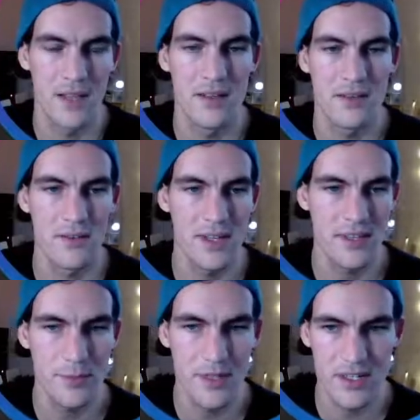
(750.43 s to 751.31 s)
So
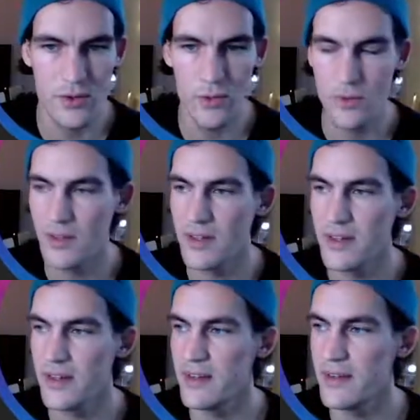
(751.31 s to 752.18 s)
that's pretty cool.
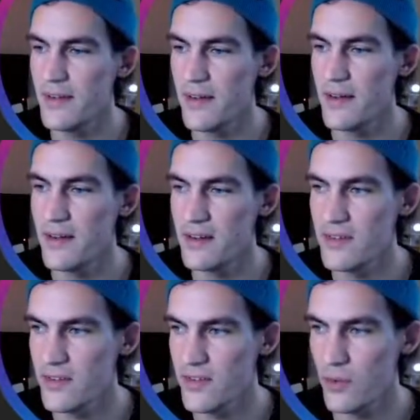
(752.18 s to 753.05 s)

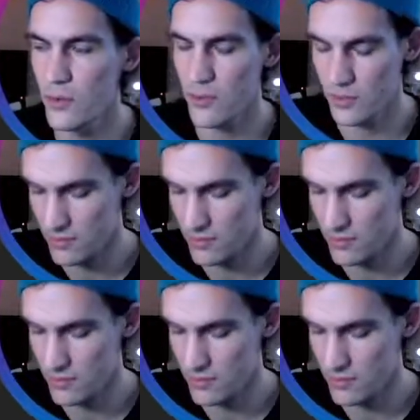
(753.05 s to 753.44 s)
So